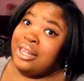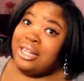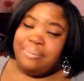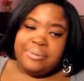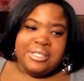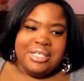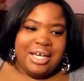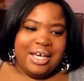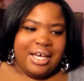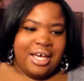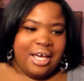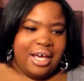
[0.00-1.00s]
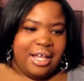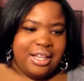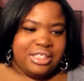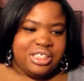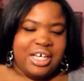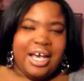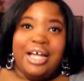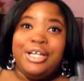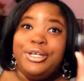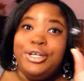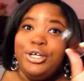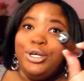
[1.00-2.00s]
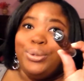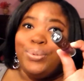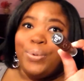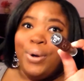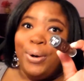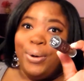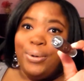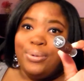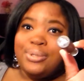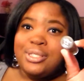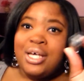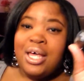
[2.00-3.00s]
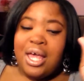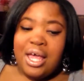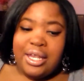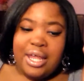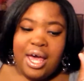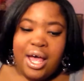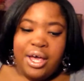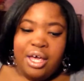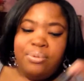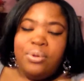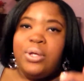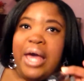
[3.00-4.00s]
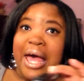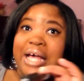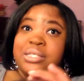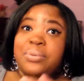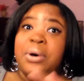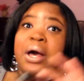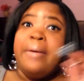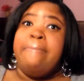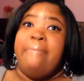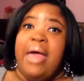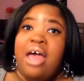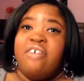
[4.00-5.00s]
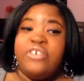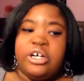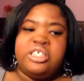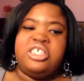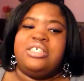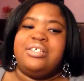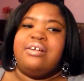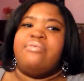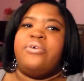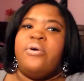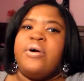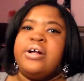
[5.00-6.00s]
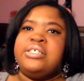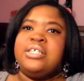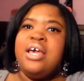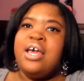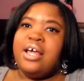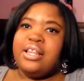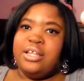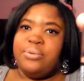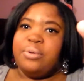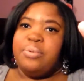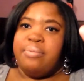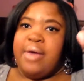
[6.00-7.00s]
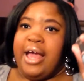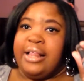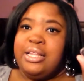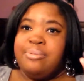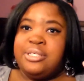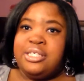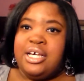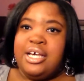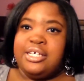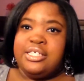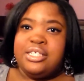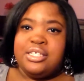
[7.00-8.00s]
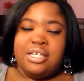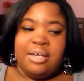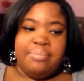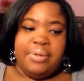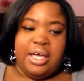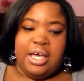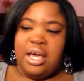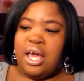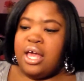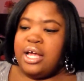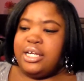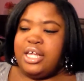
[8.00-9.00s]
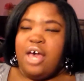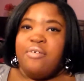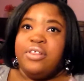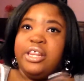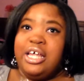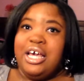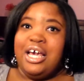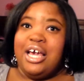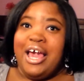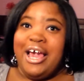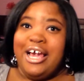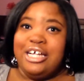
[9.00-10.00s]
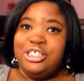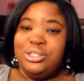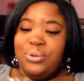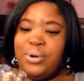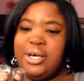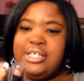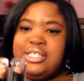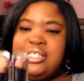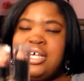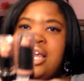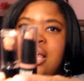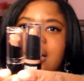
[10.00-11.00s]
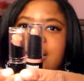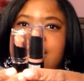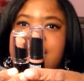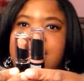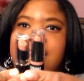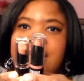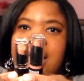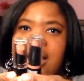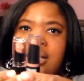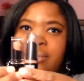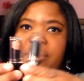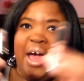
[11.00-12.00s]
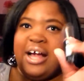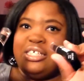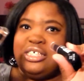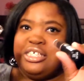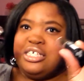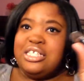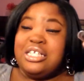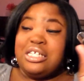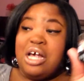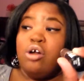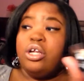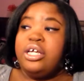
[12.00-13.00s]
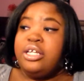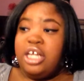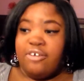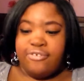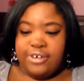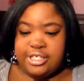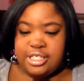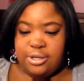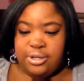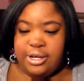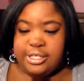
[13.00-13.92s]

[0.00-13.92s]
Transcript: lipstick in the shade Nude Rose. Now, if you guys want a matte version, then of course, the Ruby Matte lipsticks can be definitely a choice. the packaging is totally different, so